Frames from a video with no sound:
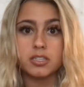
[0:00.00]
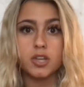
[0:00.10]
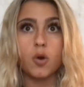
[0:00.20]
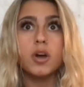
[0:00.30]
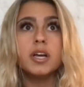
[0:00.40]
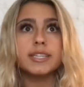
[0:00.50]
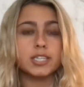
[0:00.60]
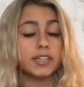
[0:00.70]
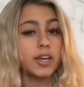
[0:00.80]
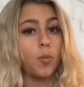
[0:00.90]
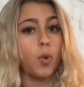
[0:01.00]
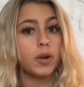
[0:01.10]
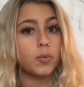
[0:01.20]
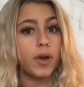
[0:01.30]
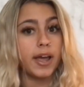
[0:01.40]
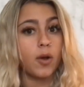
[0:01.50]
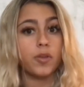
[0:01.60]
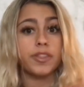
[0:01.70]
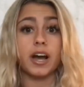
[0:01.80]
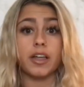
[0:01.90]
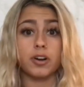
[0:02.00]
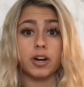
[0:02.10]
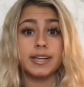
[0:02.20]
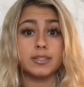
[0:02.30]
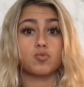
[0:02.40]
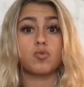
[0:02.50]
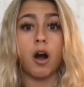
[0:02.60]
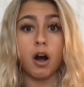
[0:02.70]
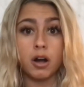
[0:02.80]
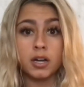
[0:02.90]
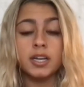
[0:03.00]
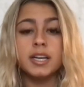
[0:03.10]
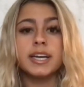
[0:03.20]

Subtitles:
So it's not that one way or the other is wrong.